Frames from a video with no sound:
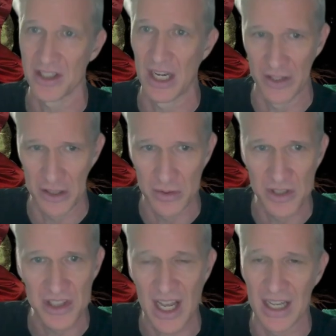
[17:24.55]
And then you
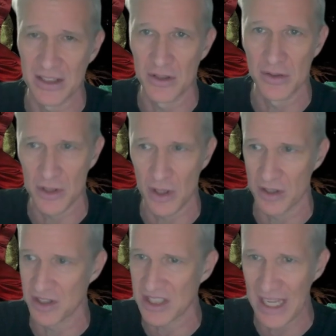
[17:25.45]
decide, you start to
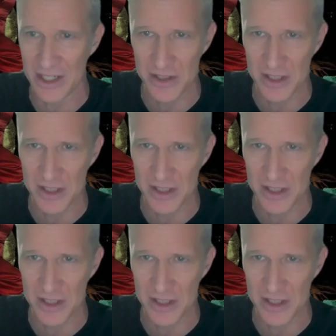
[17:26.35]
sketch these